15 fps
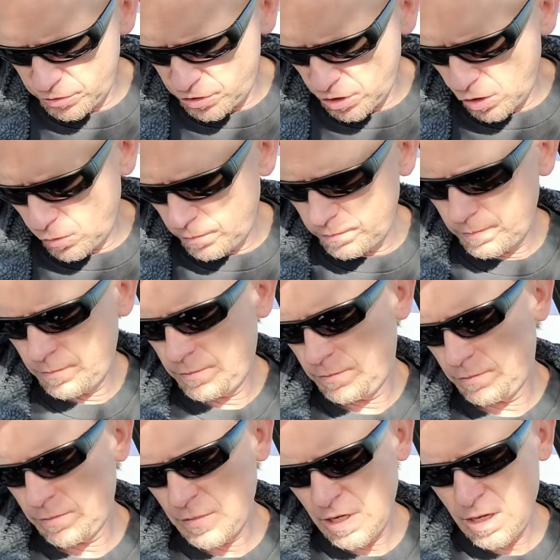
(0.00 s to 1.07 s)
So
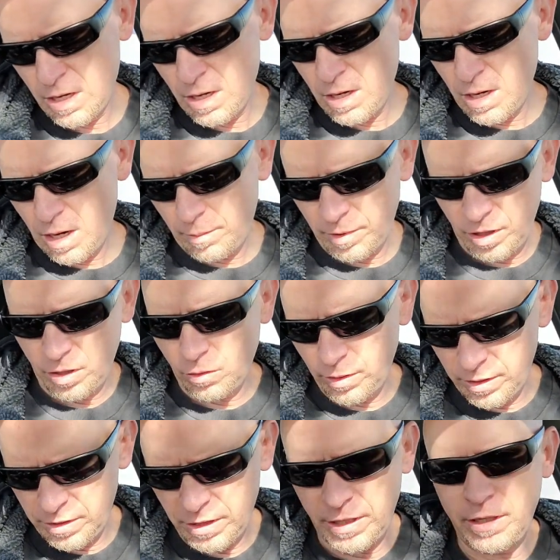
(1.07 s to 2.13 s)
I'm going to go
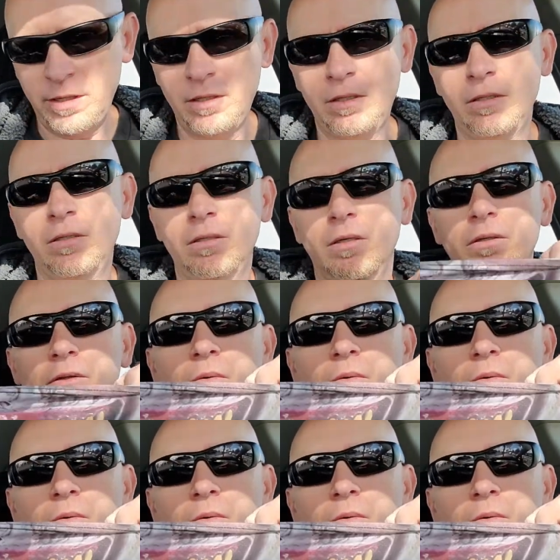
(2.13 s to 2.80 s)
in there, a little